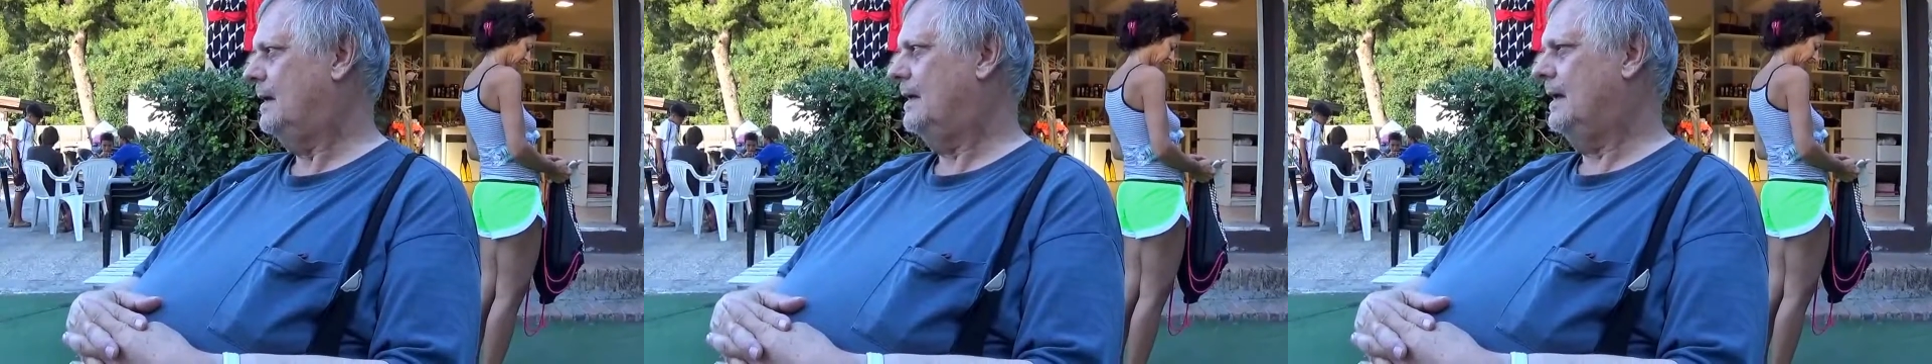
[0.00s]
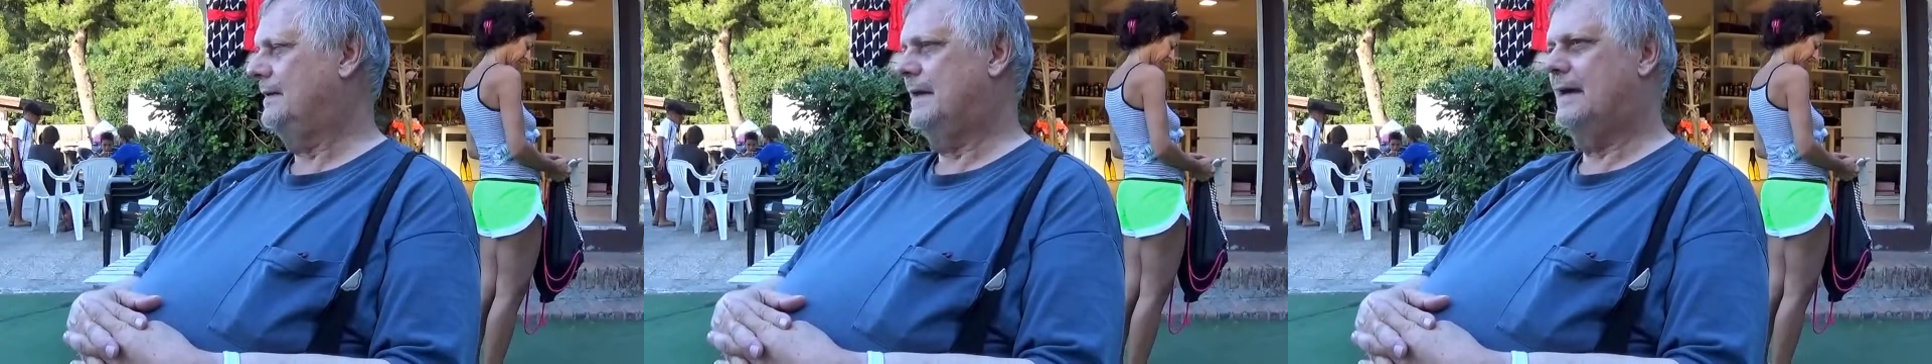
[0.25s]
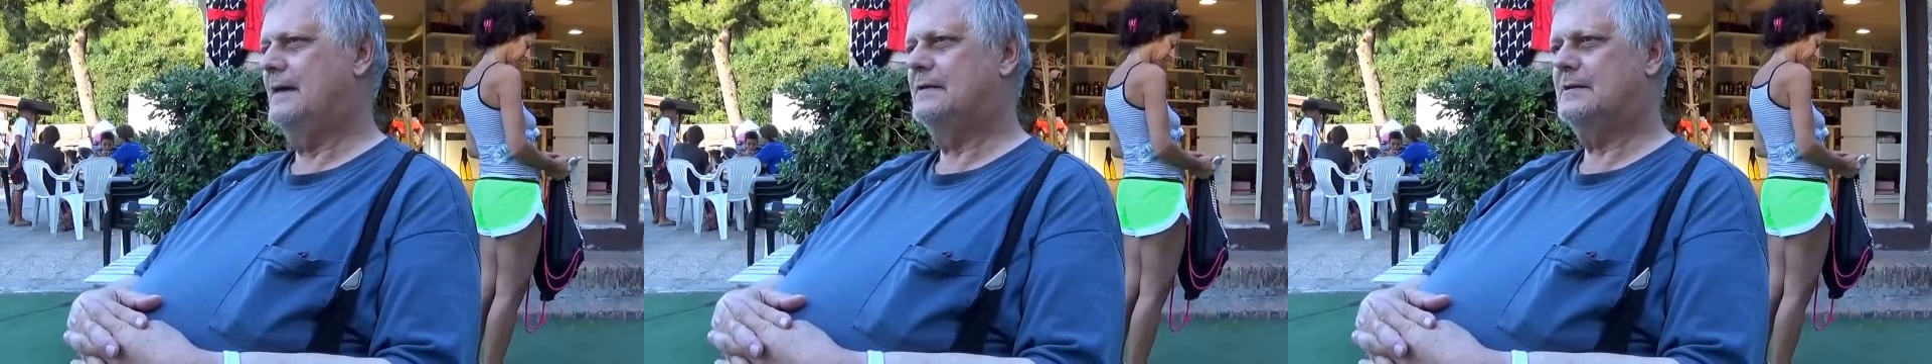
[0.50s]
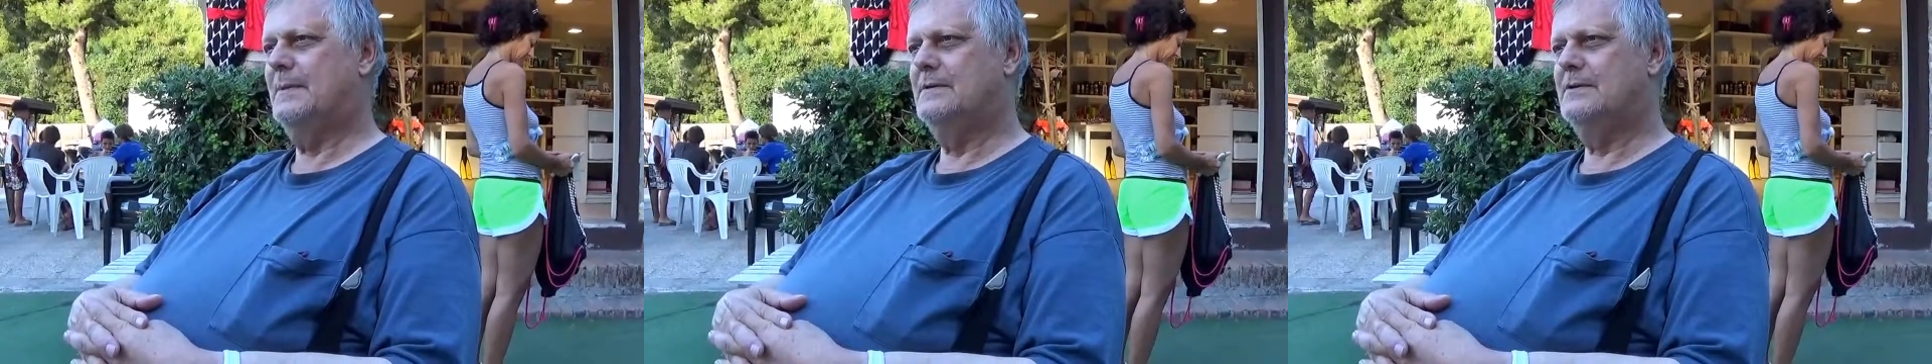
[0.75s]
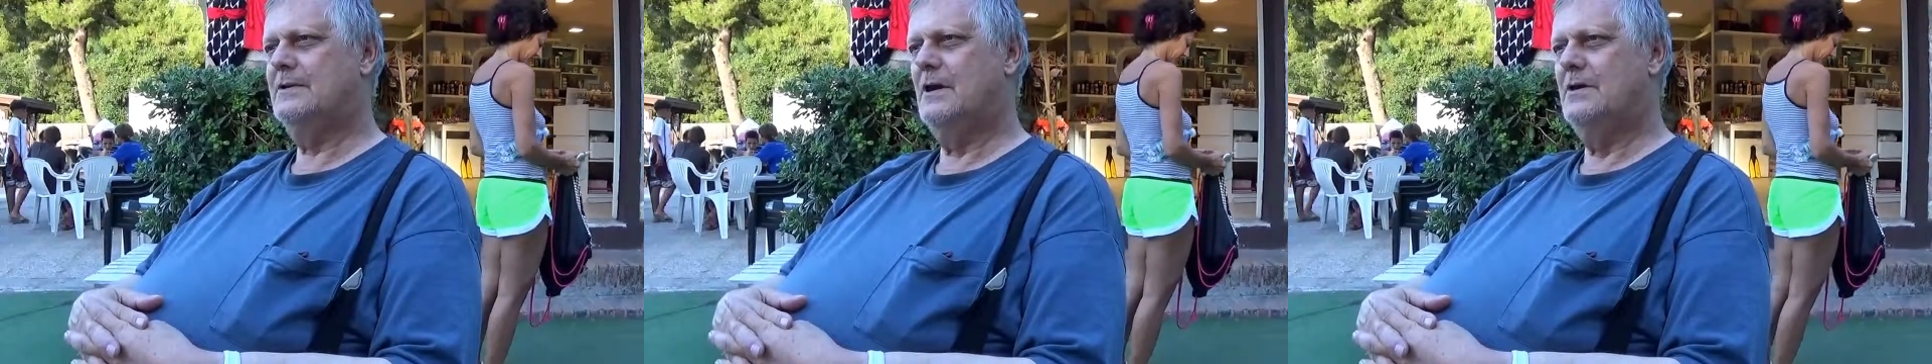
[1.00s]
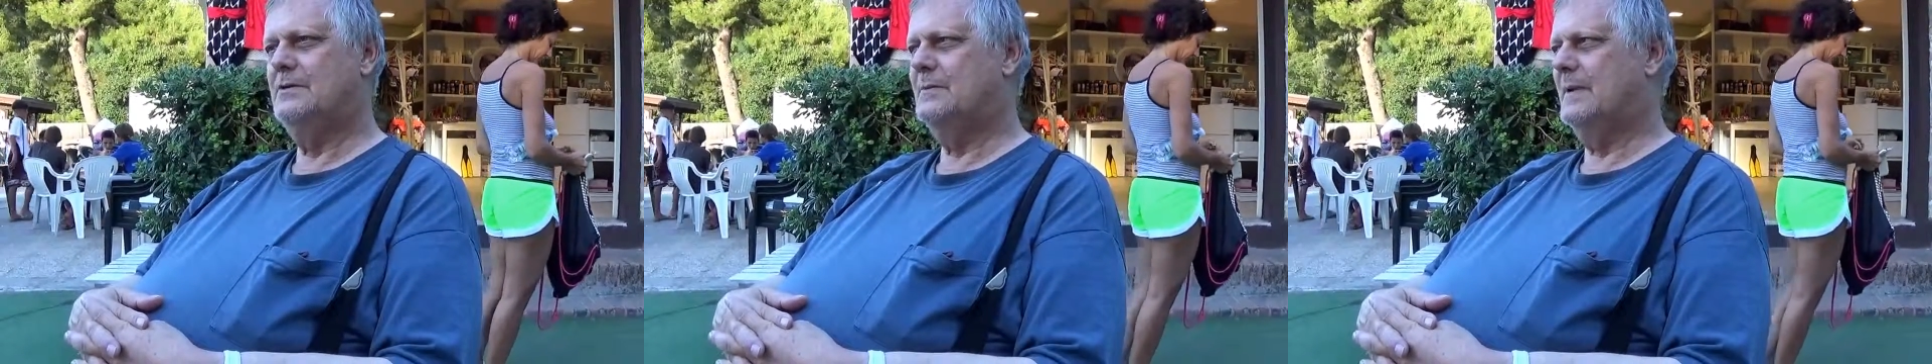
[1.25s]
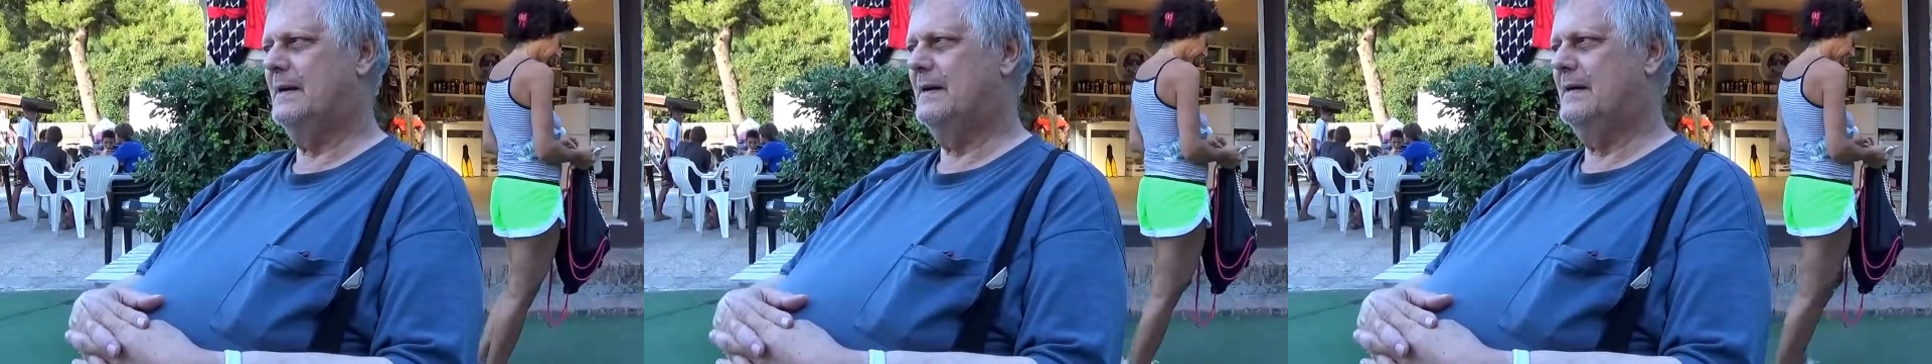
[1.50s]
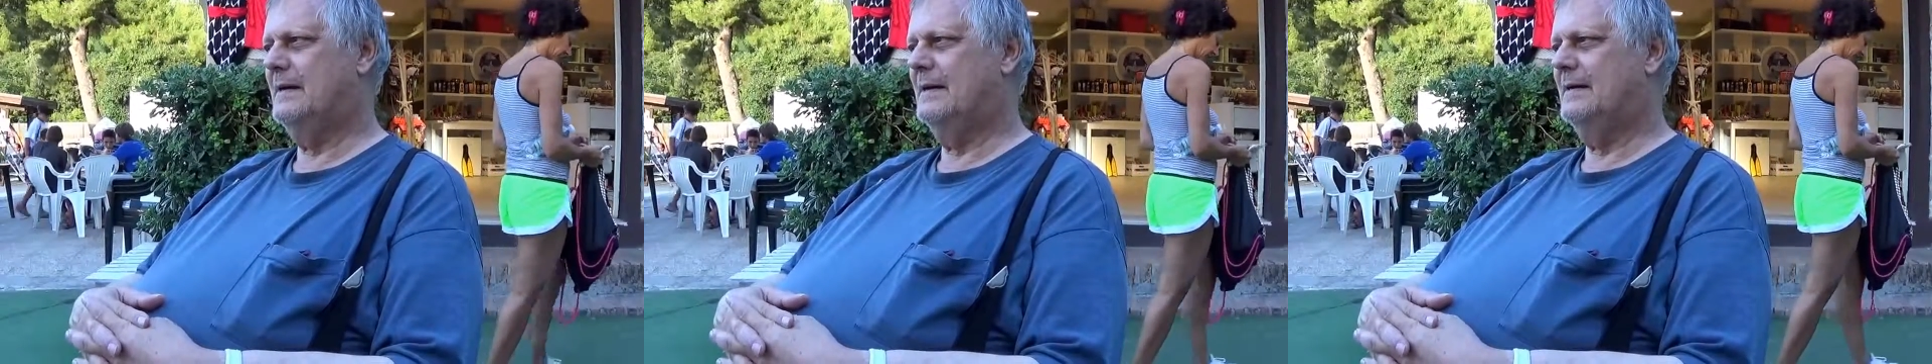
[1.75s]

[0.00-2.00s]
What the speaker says: And that has been shown by,